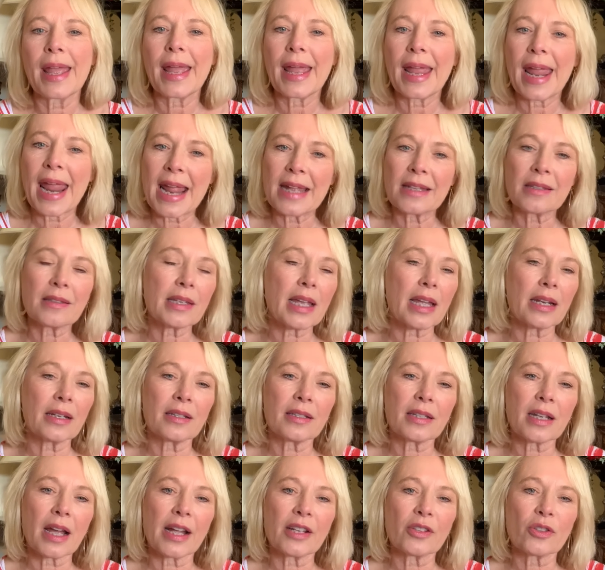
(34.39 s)
Hand
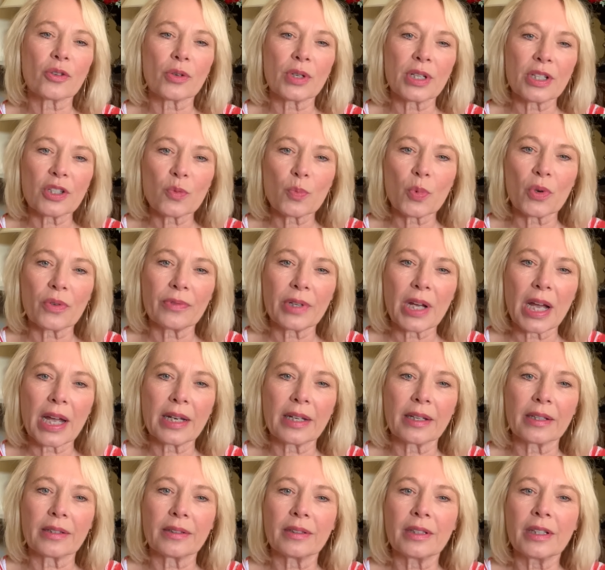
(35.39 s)
sanitizer is
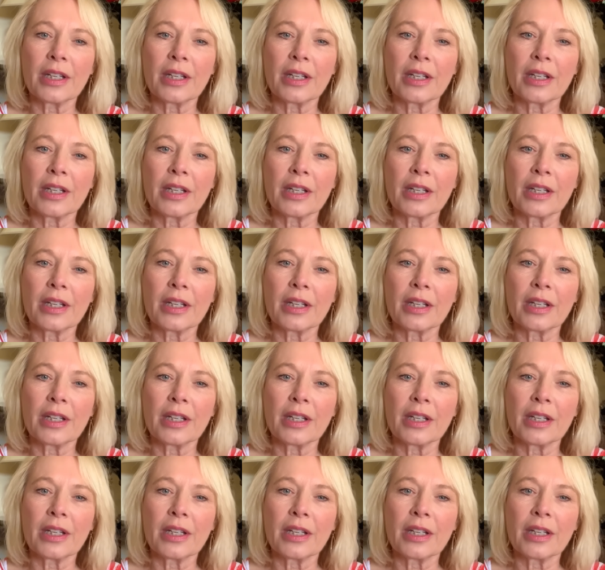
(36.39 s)
provided,